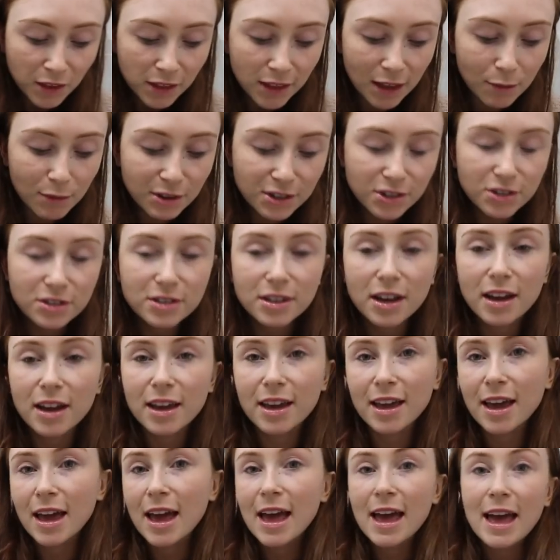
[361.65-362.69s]
let me just
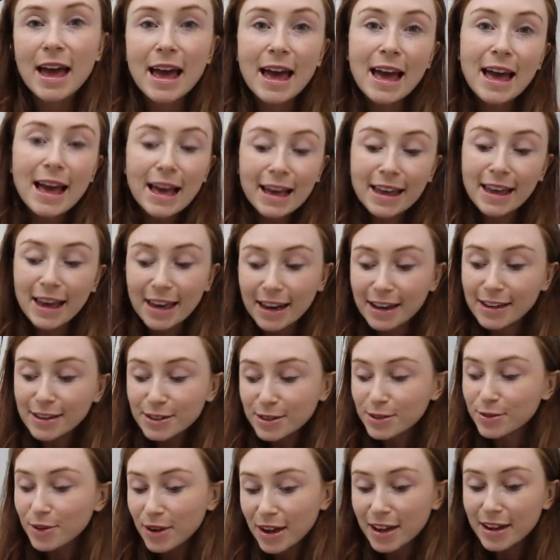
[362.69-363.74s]
like get
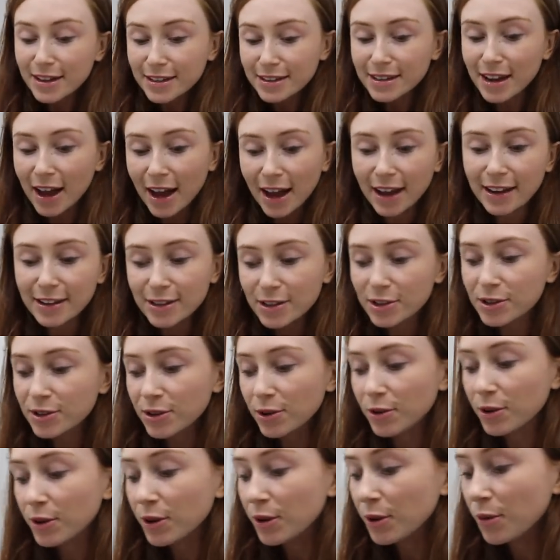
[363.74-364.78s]
into it and
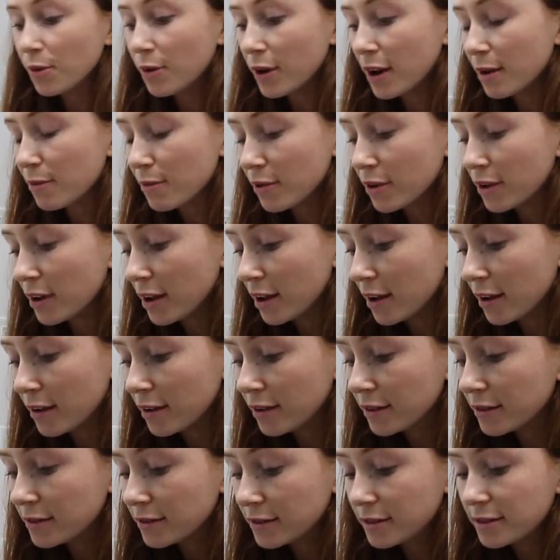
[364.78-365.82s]
show you what I'm
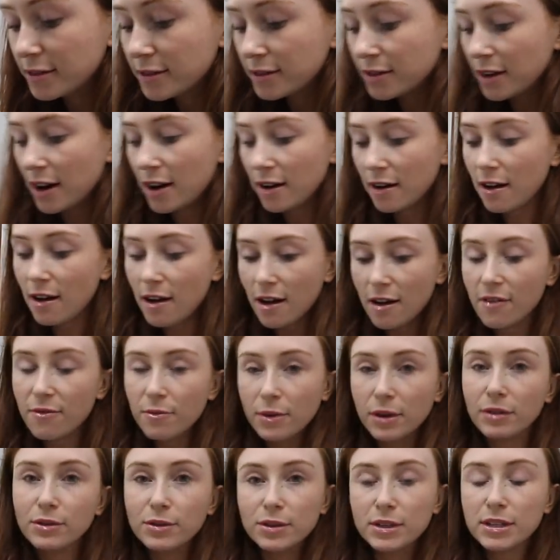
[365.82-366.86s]
gonna start off
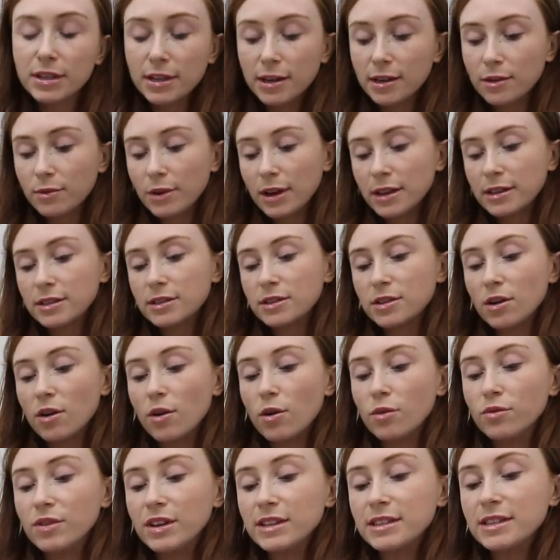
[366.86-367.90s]
my routine with.
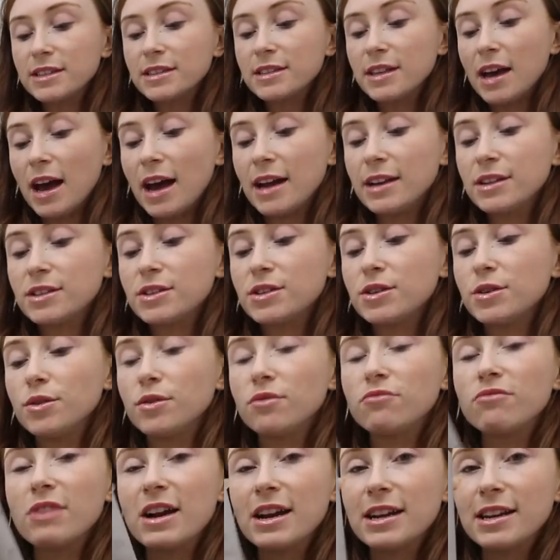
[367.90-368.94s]
So this is the
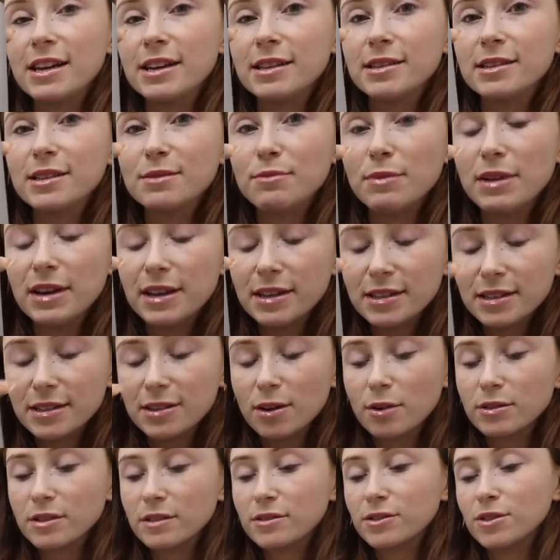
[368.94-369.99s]
Antoo Radiance Mist.
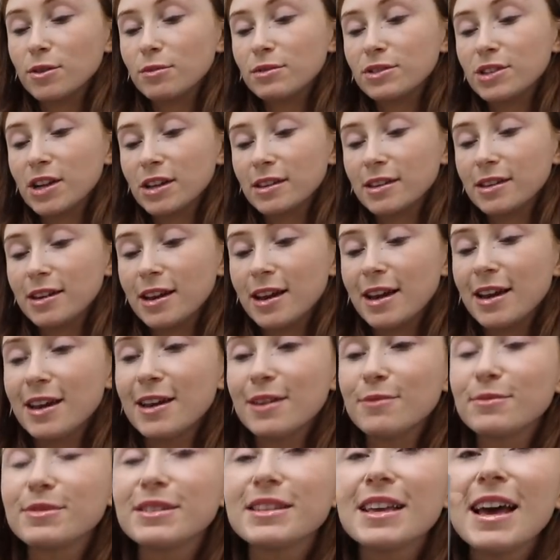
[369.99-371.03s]
I was to double check the
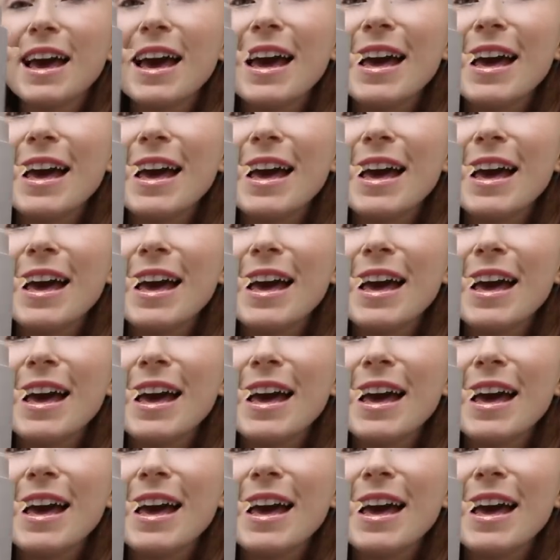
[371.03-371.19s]
names.